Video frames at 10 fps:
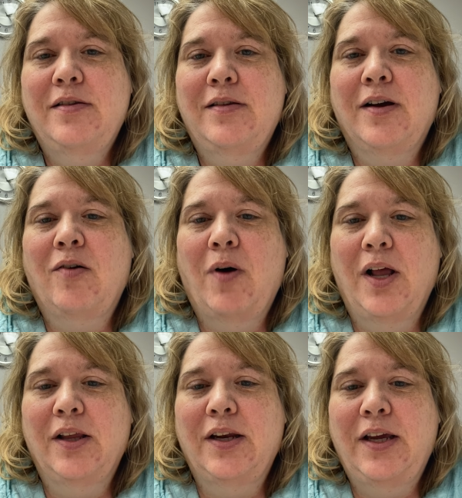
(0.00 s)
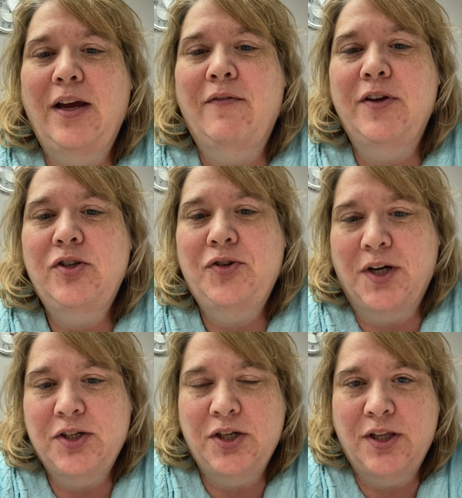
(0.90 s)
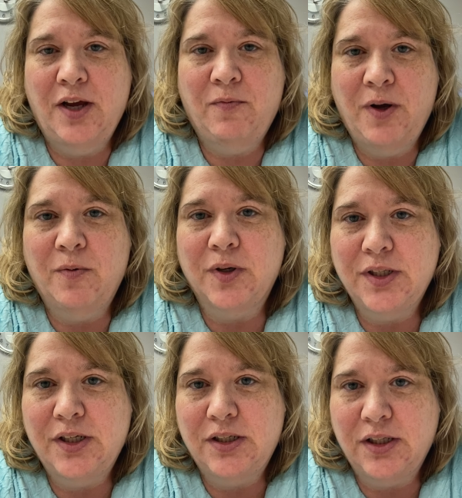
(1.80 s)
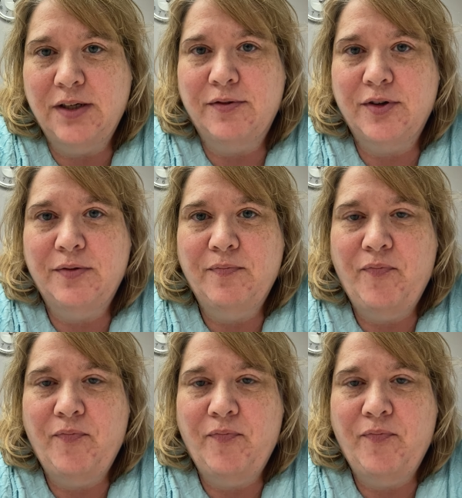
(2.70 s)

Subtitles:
the quality of instruction that we want to deliver.